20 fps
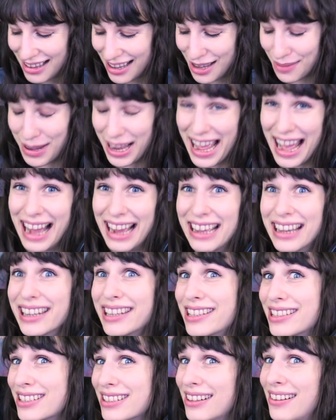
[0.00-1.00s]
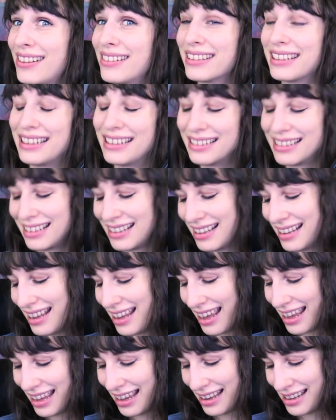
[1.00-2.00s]
Um, I, I, uninstalled it
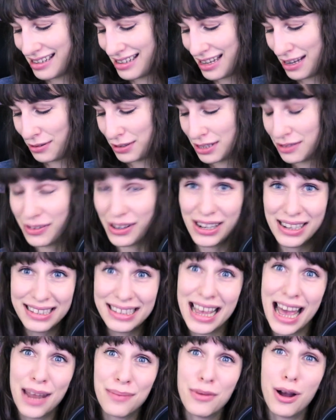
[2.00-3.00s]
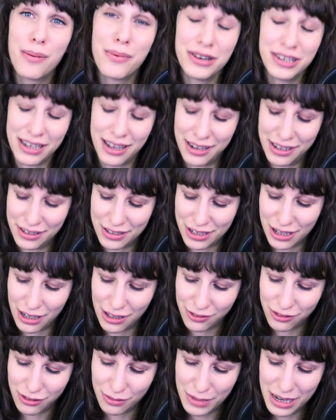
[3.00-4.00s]
and it was a very sad moment to
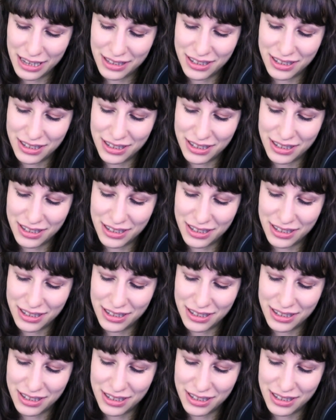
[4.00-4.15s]
uninstall it for me.